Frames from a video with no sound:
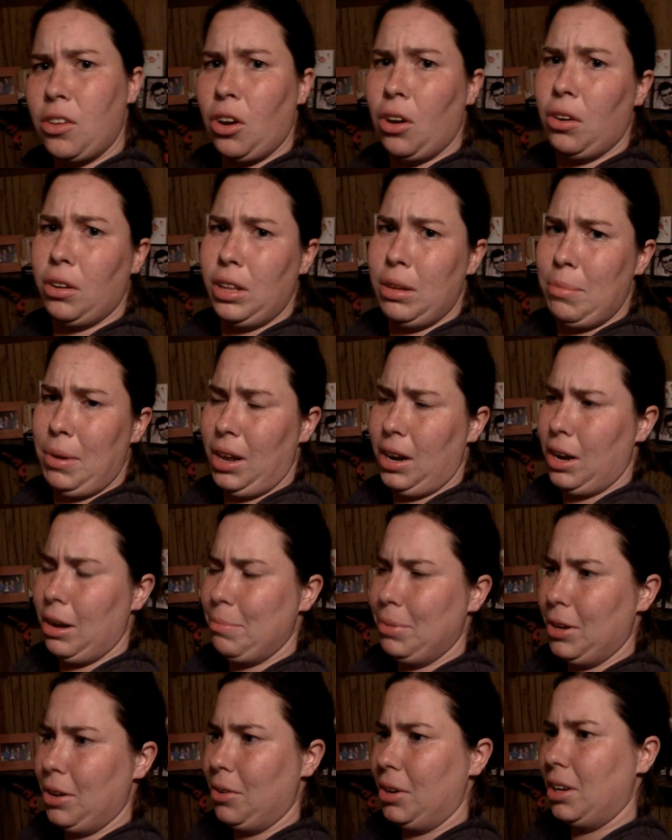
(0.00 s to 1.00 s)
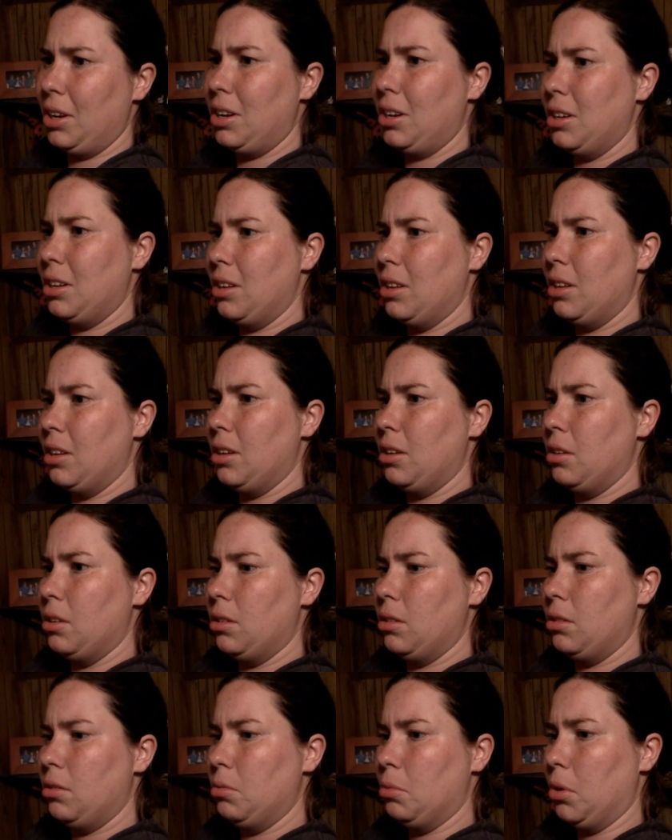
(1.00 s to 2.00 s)
currently being uploaded.
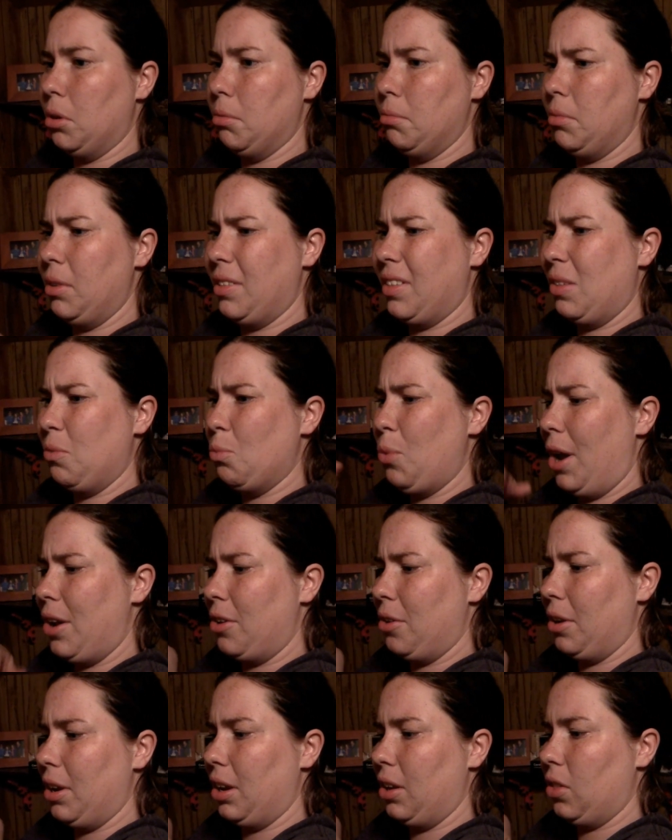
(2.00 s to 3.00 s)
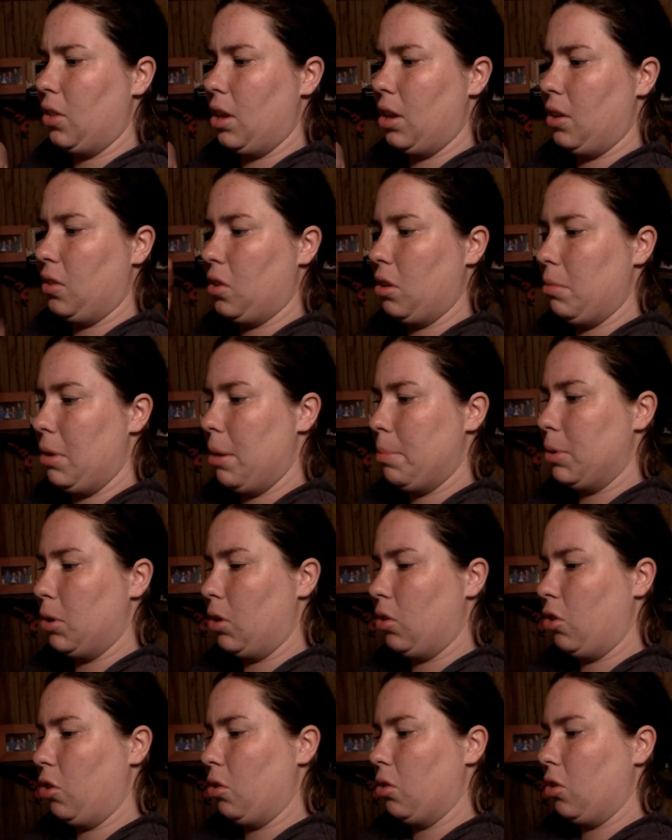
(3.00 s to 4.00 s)
Well, it's rendering and then it's going to be
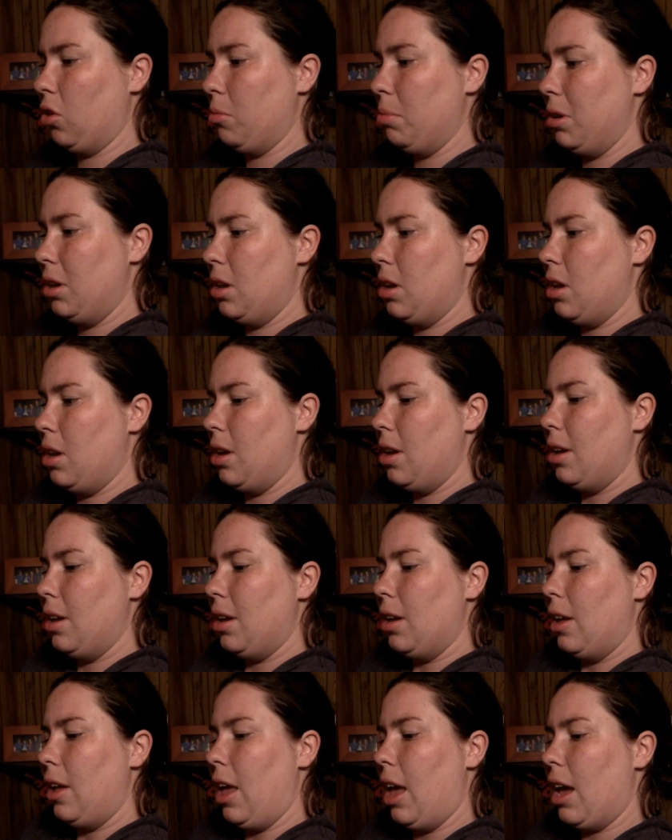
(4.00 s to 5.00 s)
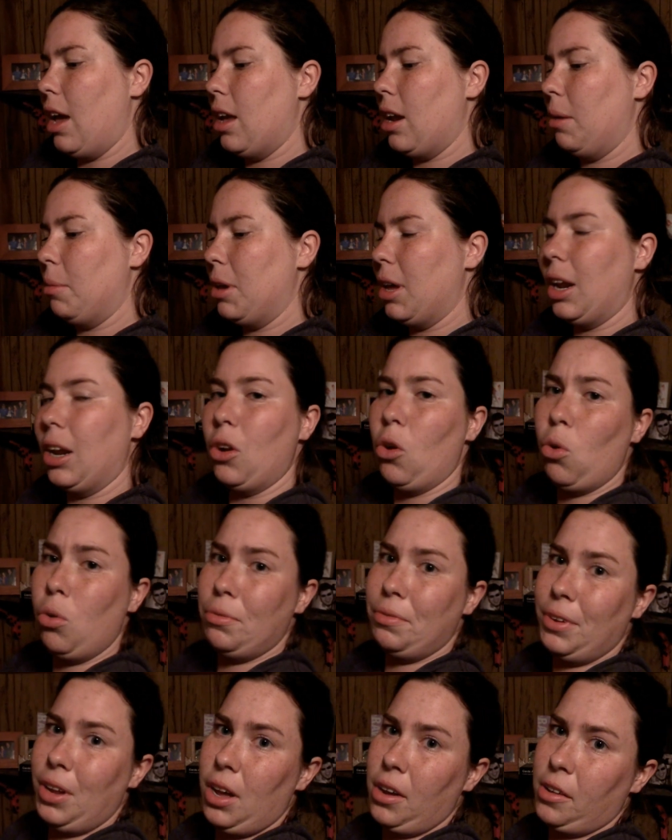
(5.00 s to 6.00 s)
uploaded to YouTube. And I'm getting
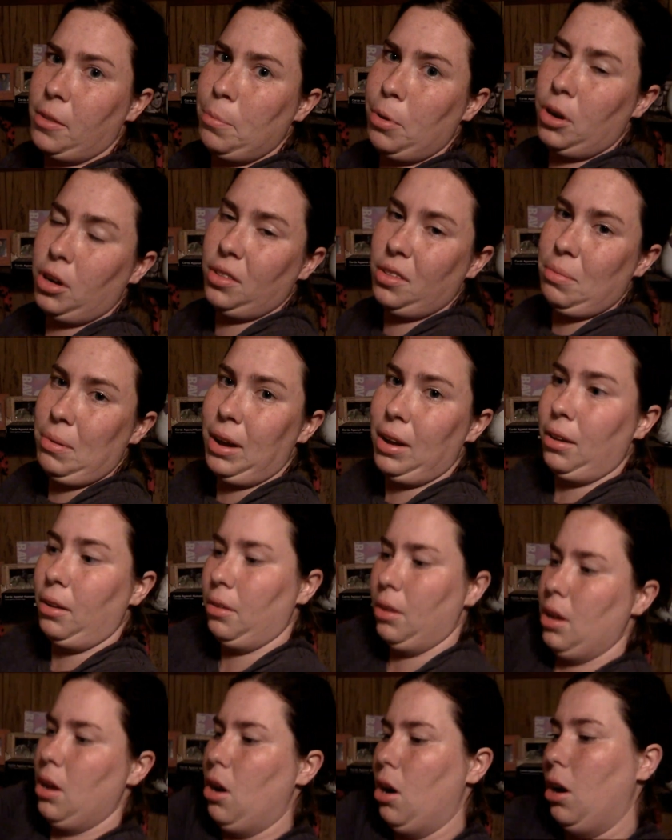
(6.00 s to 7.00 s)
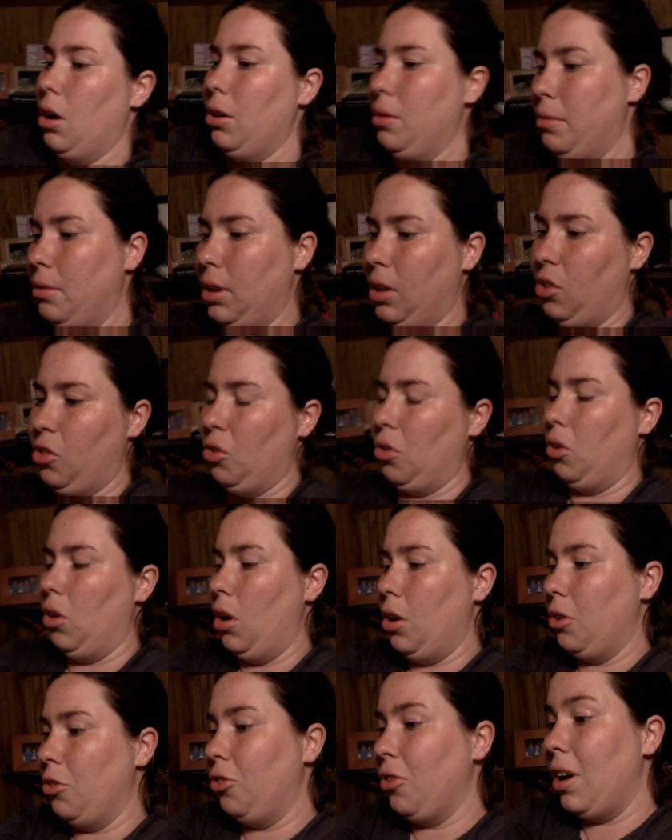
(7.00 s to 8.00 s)
old vlogs put into my hard, external
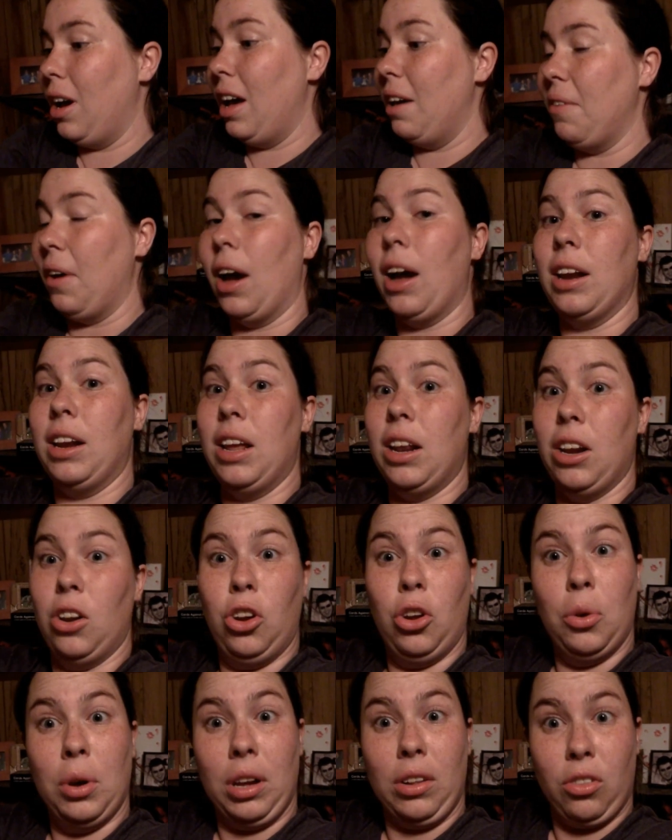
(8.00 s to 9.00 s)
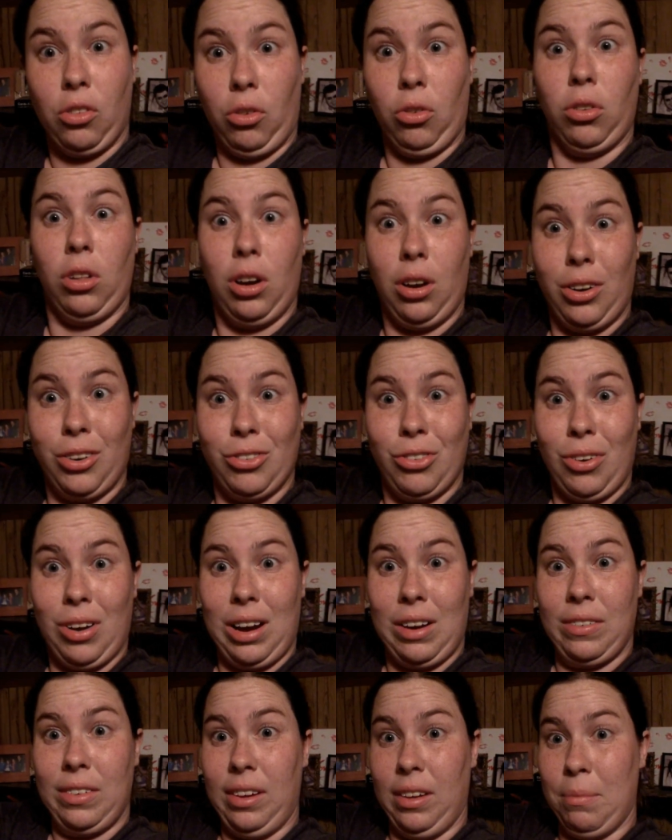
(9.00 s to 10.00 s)
hard drive. I need a new external hard
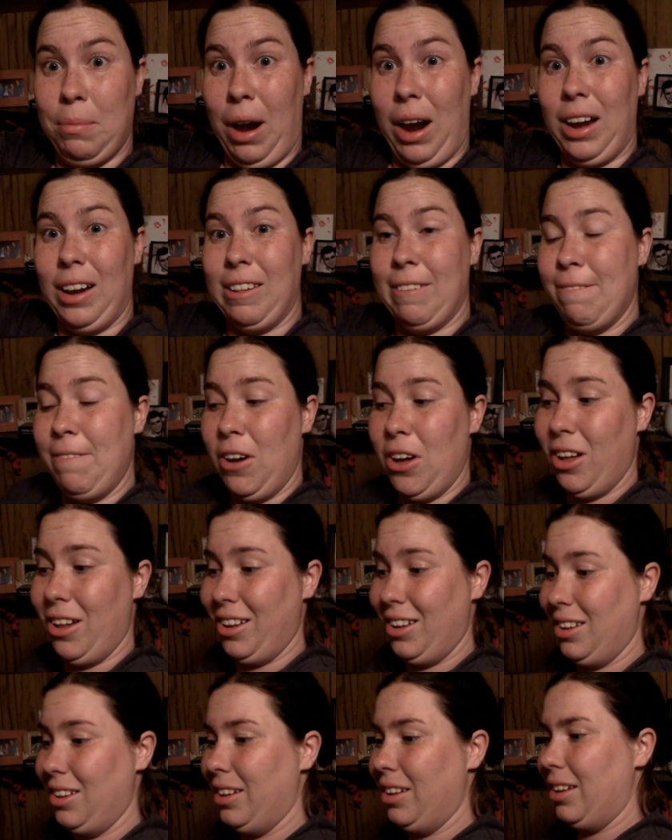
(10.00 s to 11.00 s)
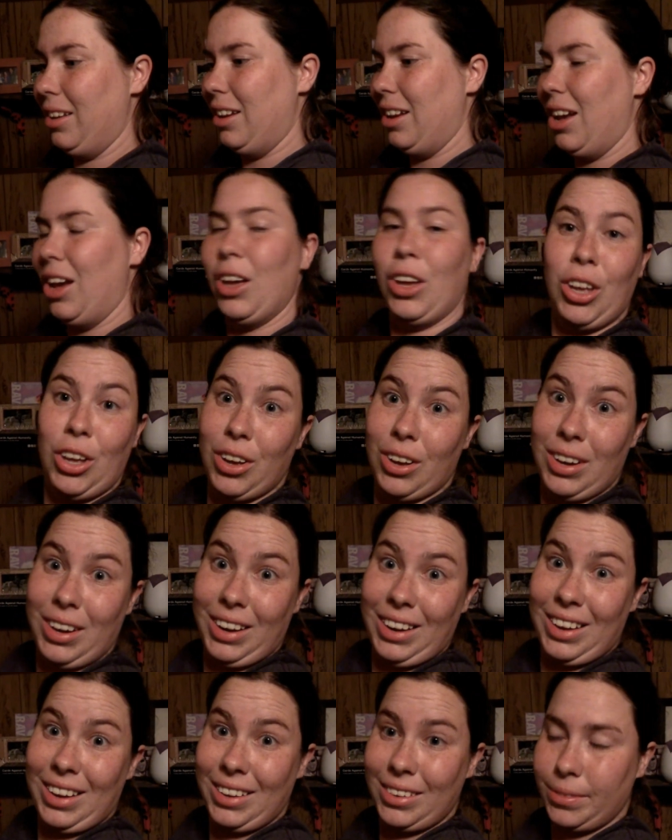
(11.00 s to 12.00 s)
drive because mine is full.
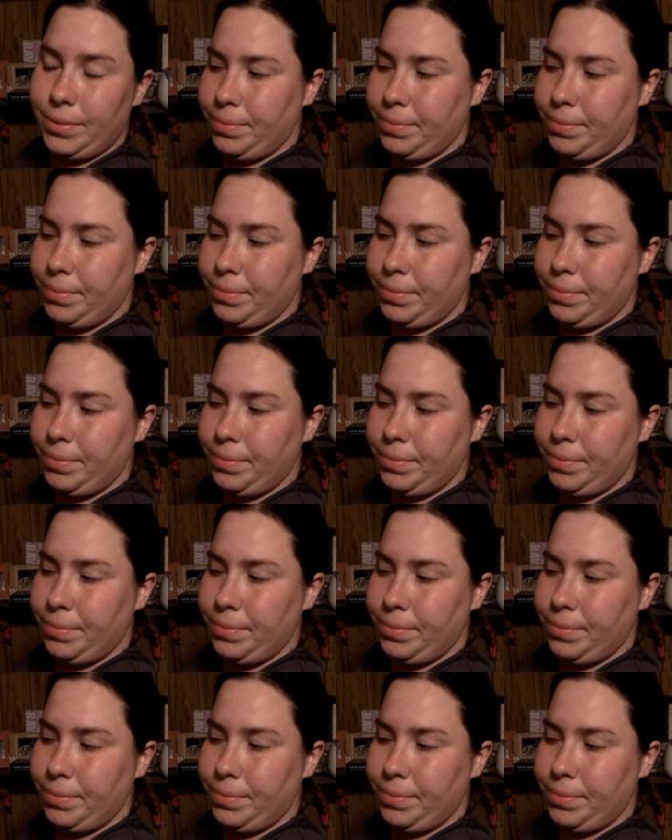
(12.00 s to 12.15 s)
Goody.